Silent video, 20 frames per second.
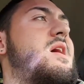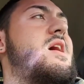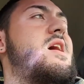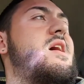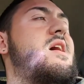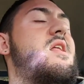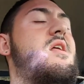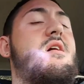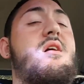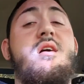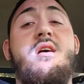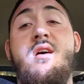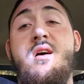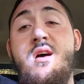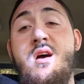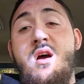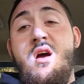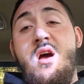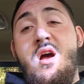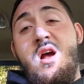
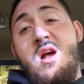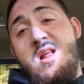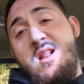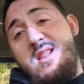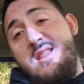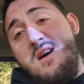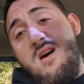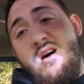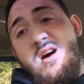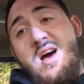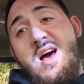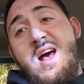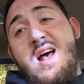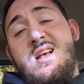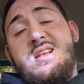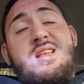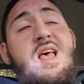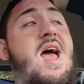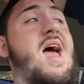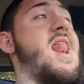And little
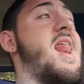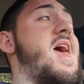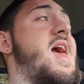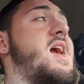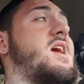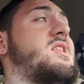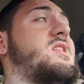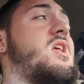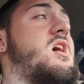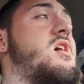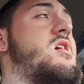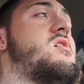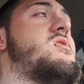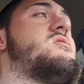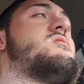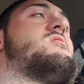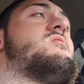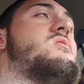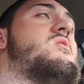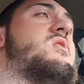ass headache
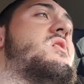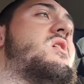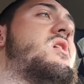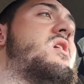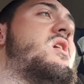though.